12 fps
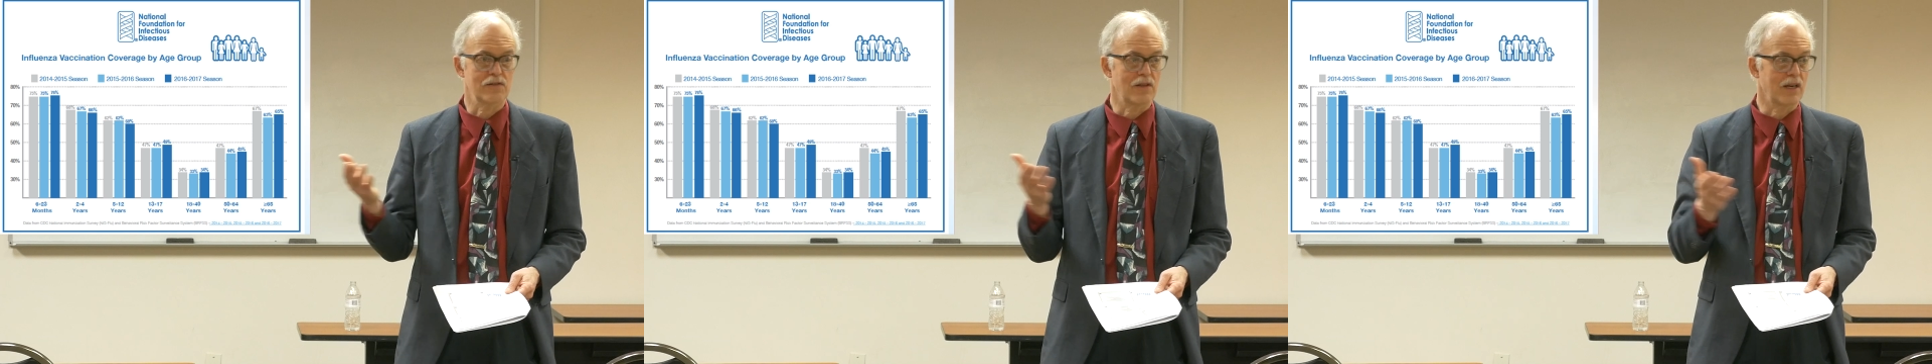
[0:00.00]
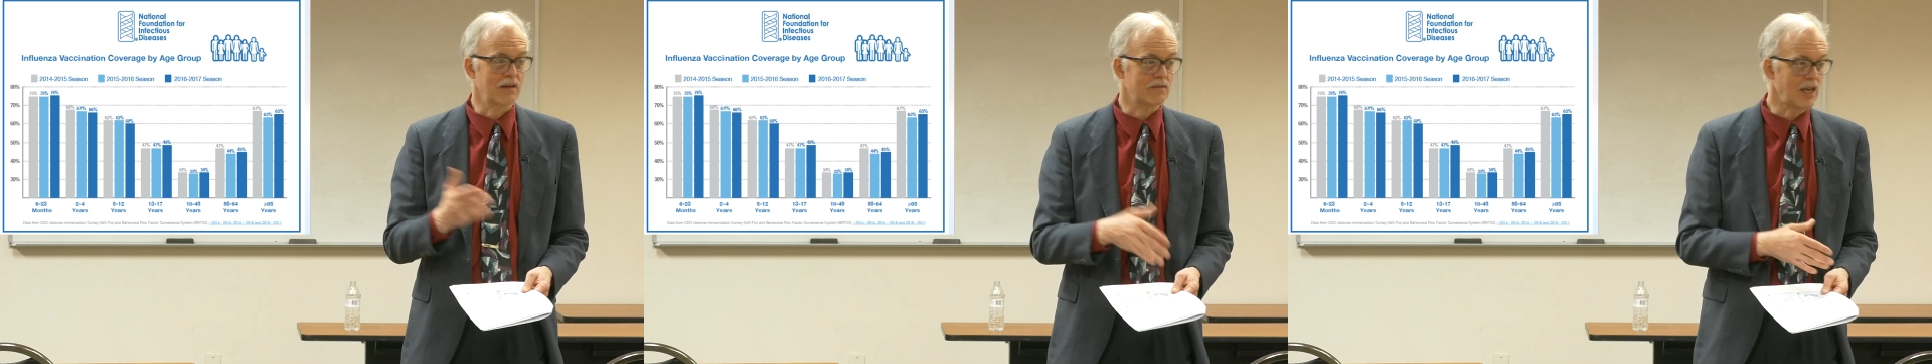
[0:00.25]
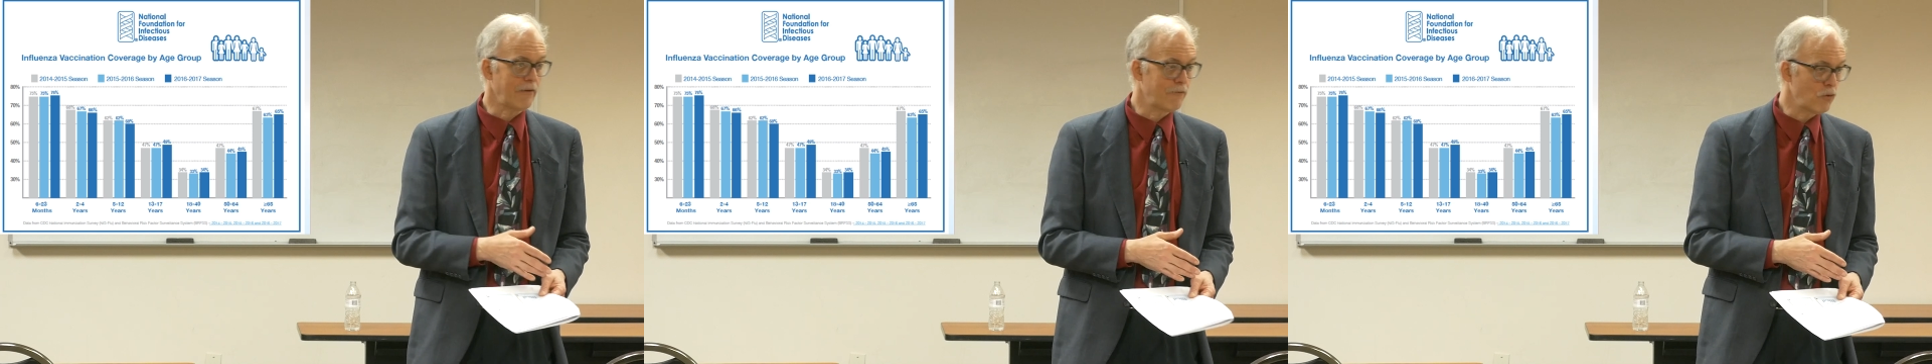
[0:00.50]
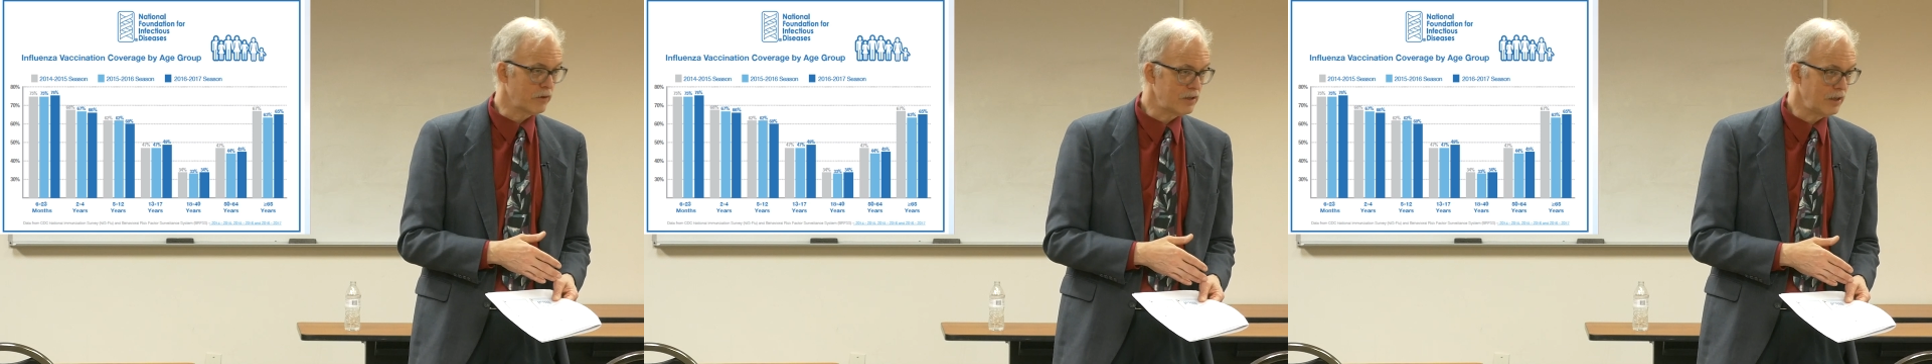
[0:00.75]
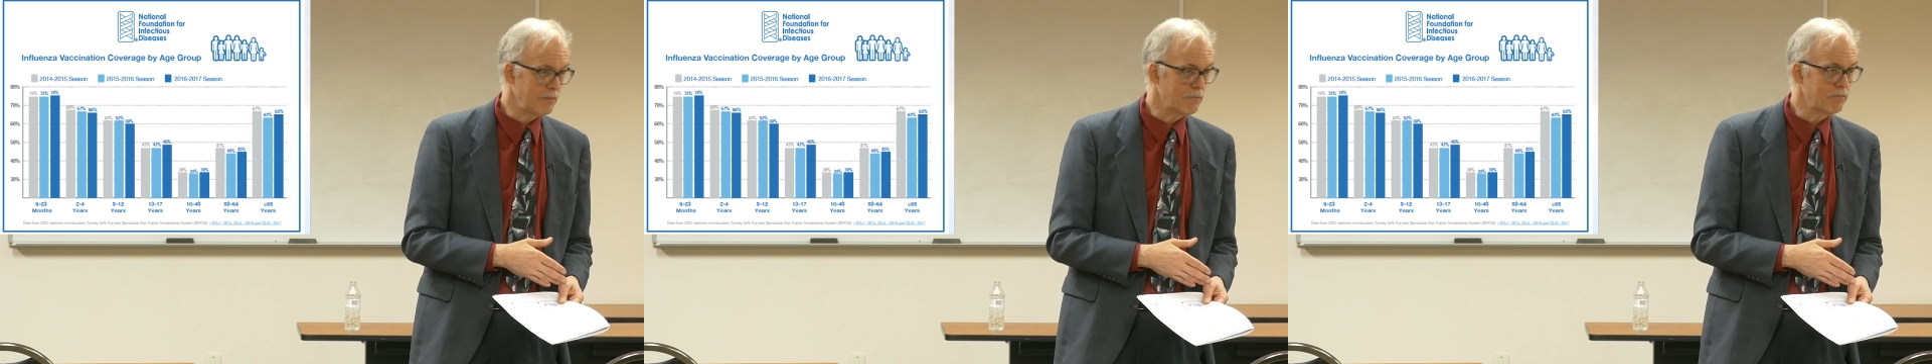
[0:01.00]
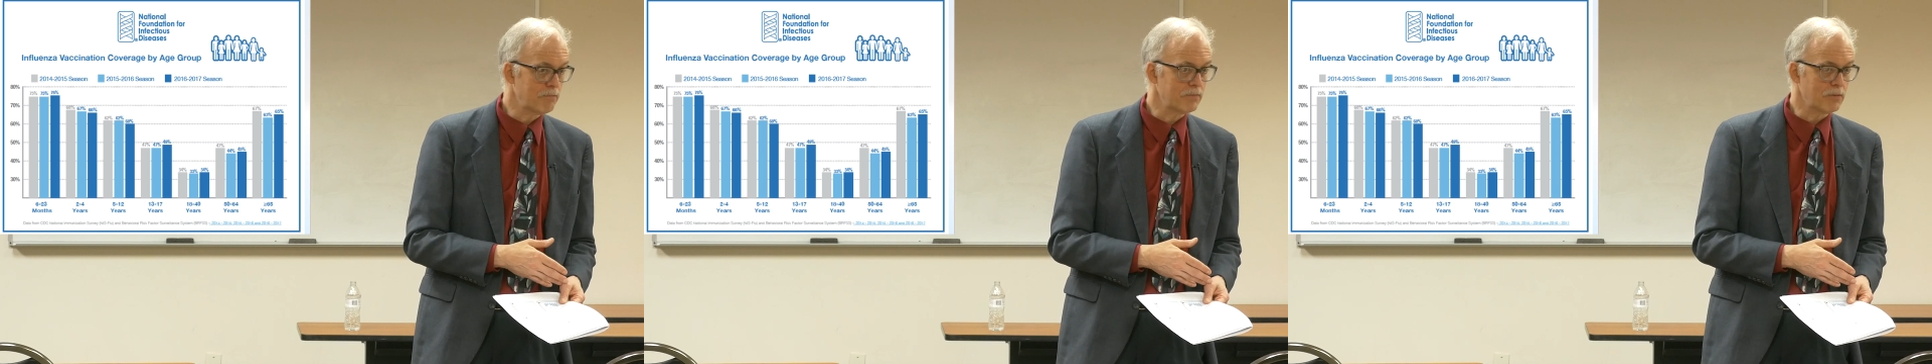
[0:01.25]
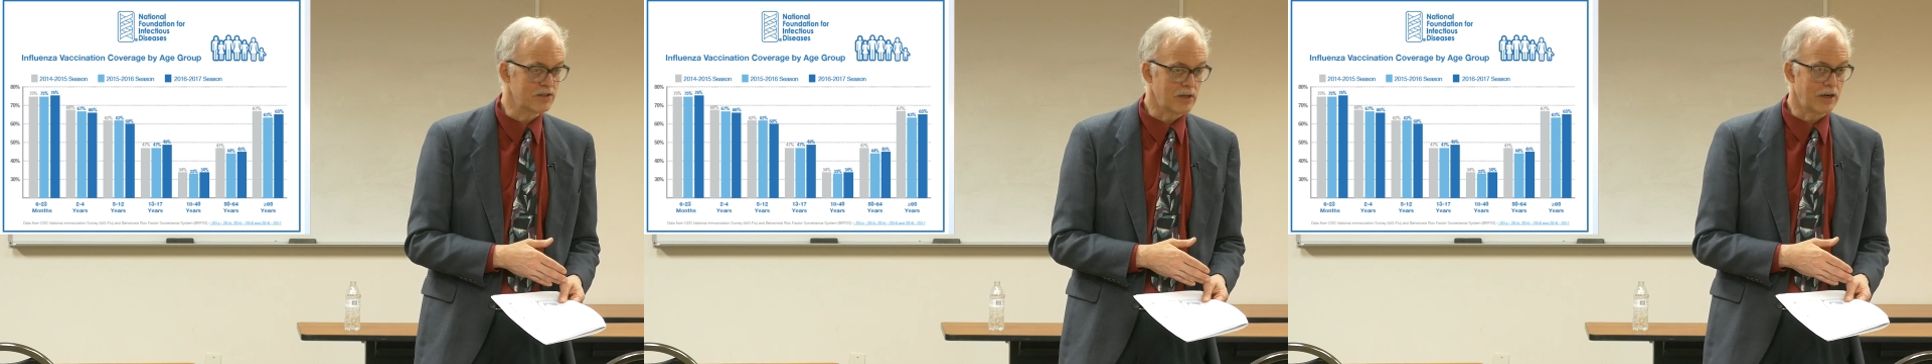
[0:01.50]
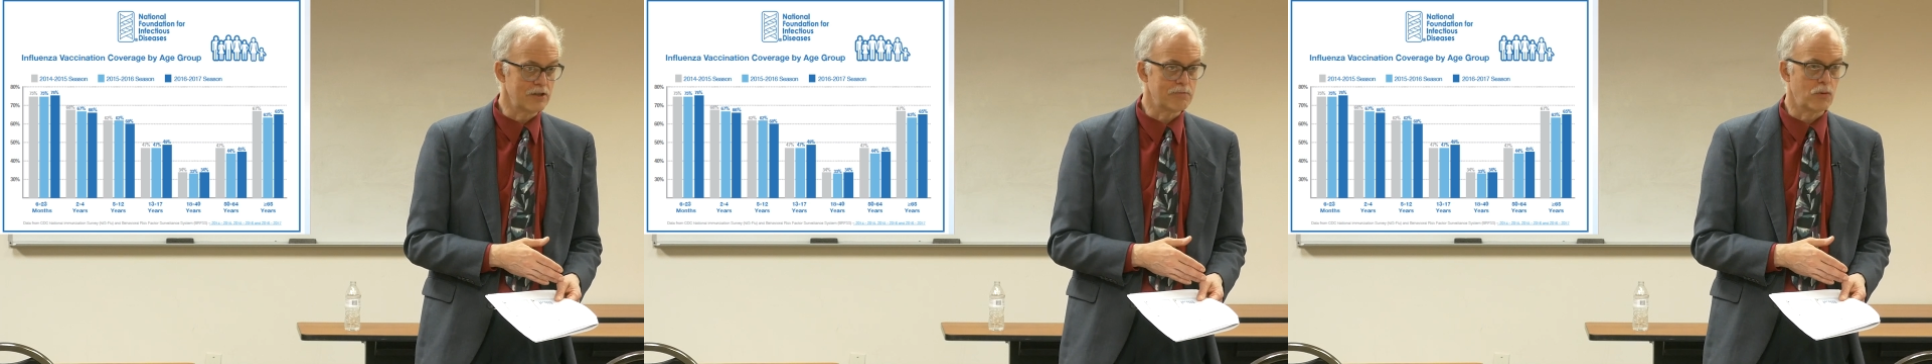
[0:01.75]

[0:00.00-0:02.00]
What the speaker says: then take 14 percentage